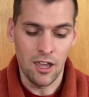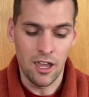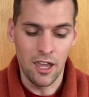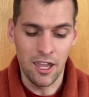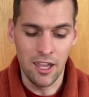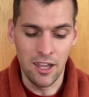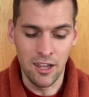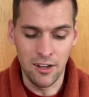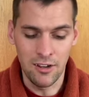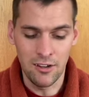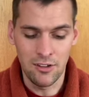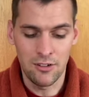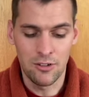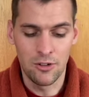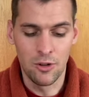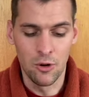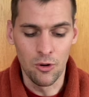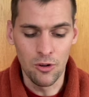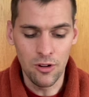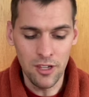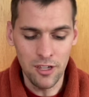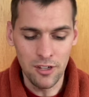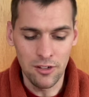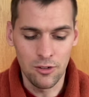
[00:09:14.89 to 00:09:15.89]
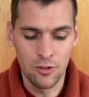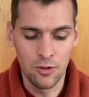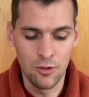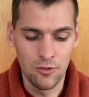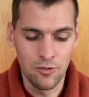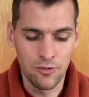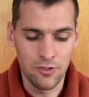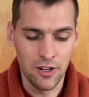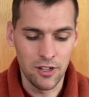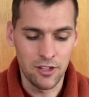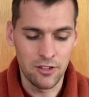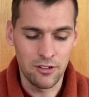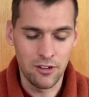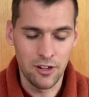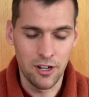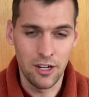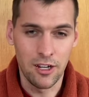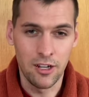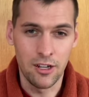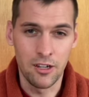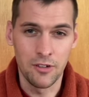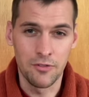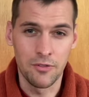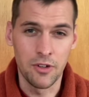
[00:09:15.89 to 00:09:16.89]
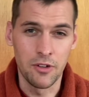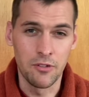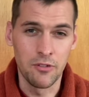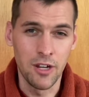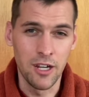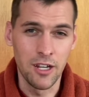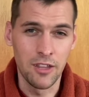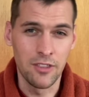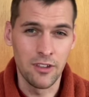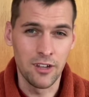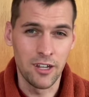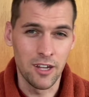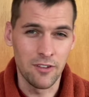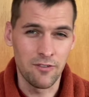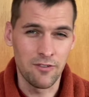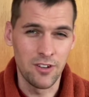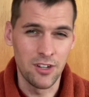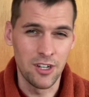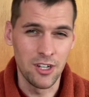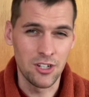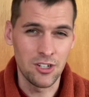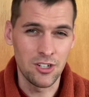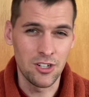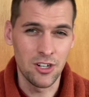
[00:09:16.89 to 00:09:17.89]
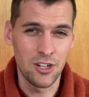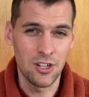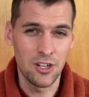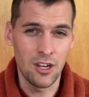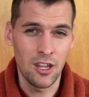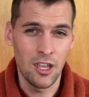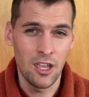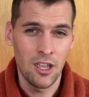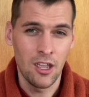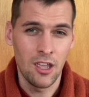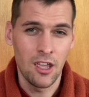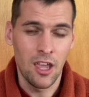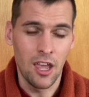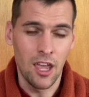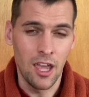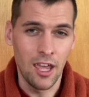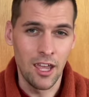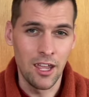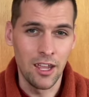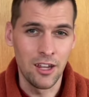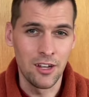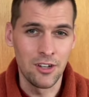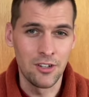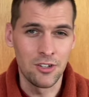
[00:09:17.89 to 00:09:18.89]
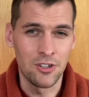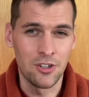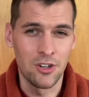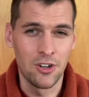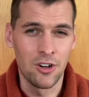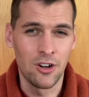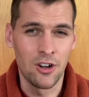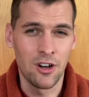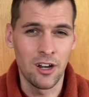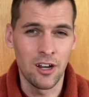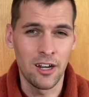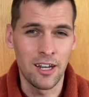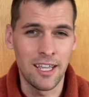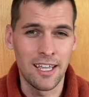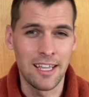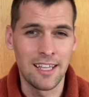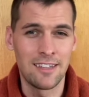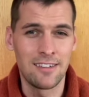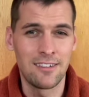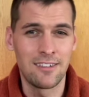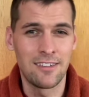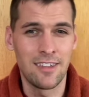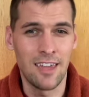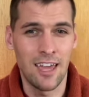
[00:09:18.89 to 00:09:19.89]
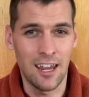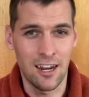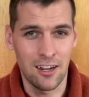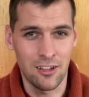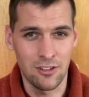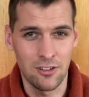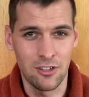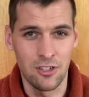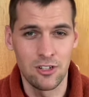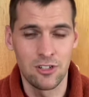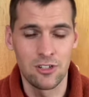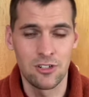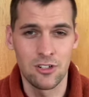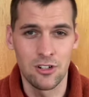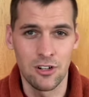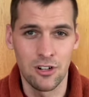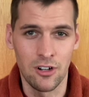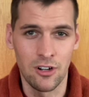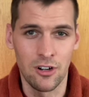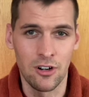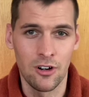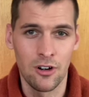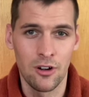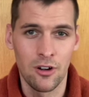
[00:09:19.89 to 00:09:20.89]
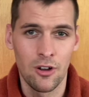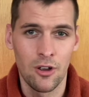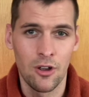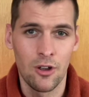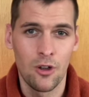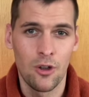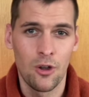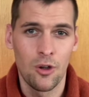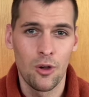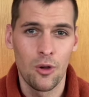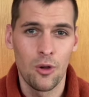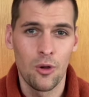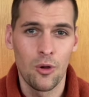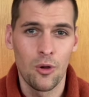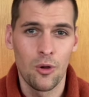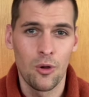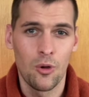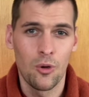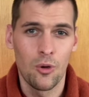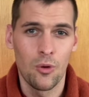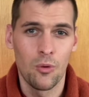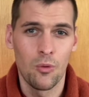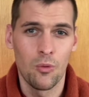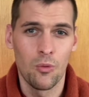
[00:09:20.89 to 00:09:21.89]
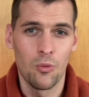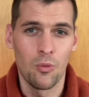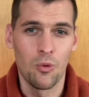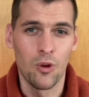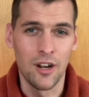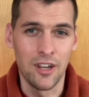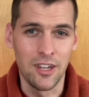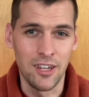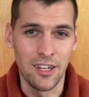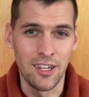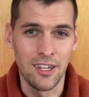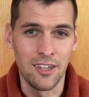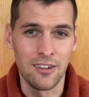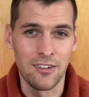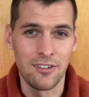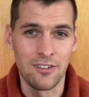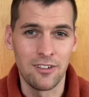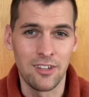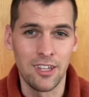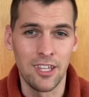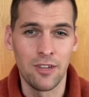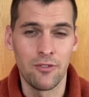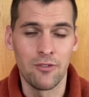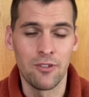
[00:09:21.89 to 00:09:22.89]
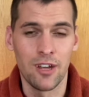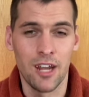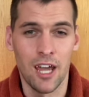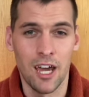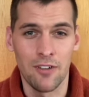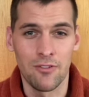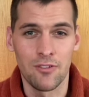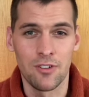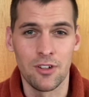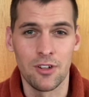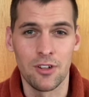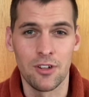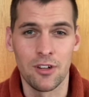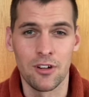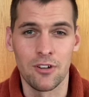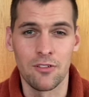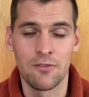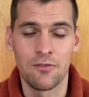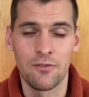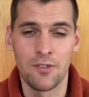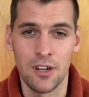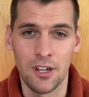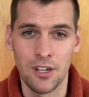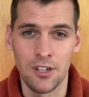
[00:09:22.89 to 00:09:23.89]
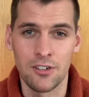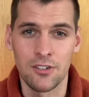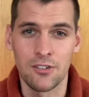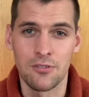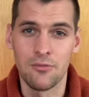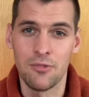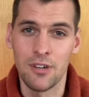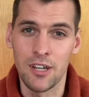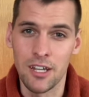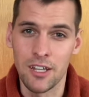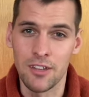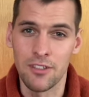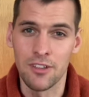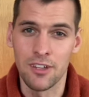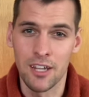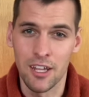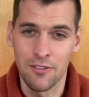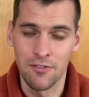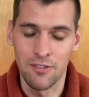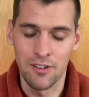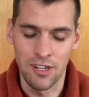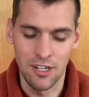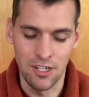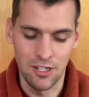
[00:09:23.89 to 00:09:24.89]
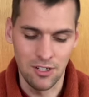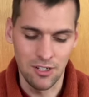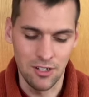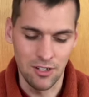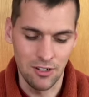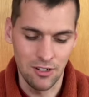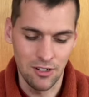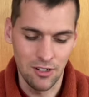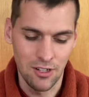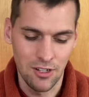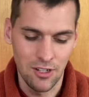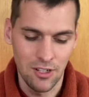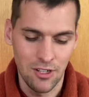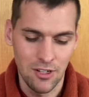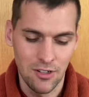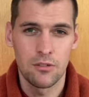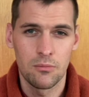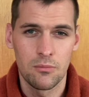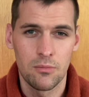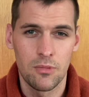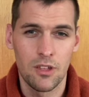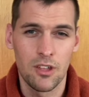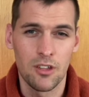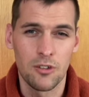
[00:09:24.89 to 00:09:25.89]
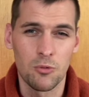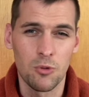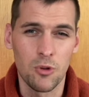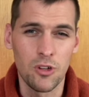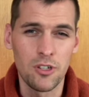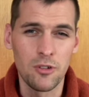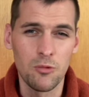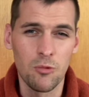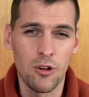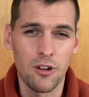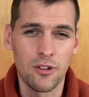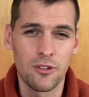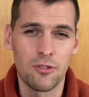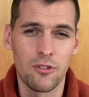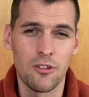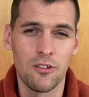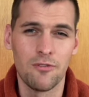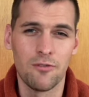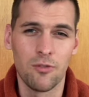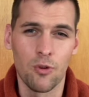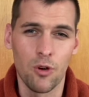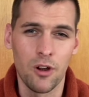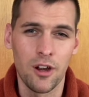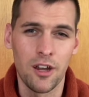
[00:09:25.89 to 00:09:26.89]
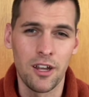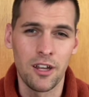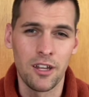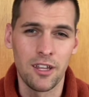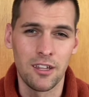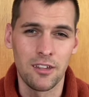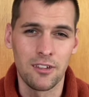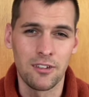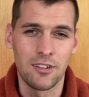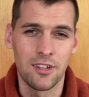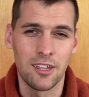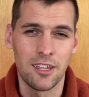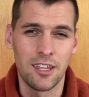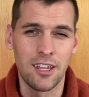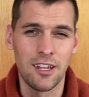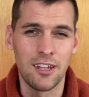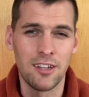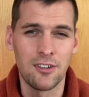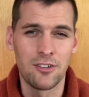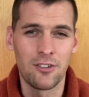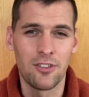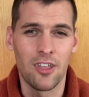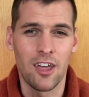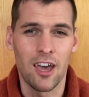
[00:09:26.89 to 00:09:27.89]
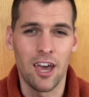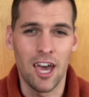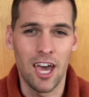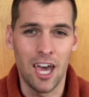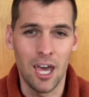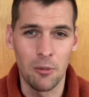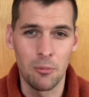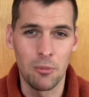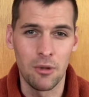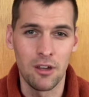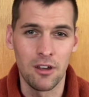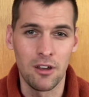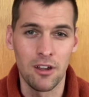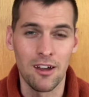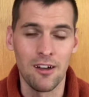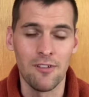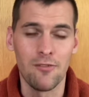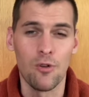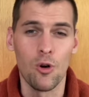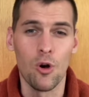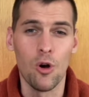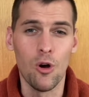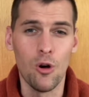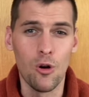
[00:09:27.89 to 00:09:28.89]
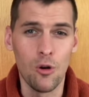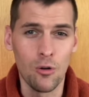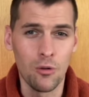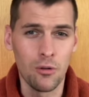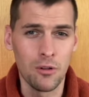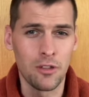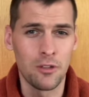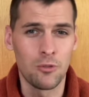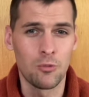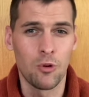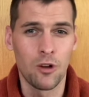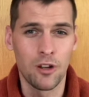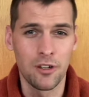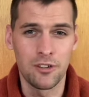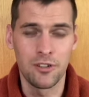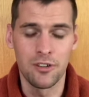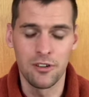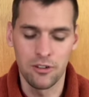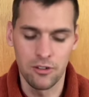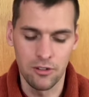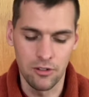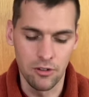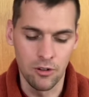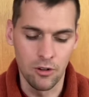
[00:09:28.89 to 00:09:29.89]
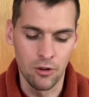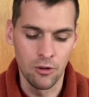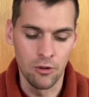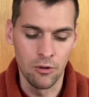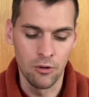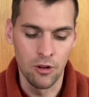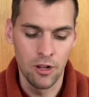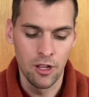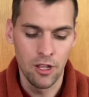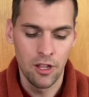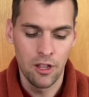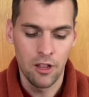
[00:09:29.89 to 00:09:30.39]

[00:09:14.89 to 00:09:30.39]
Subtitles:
And don't get too frustrated if you're reading the definition and you're not exactly sure what it is even after you're finished reading the definition. Because what you want to avoid is to get into the habit of always wanting to know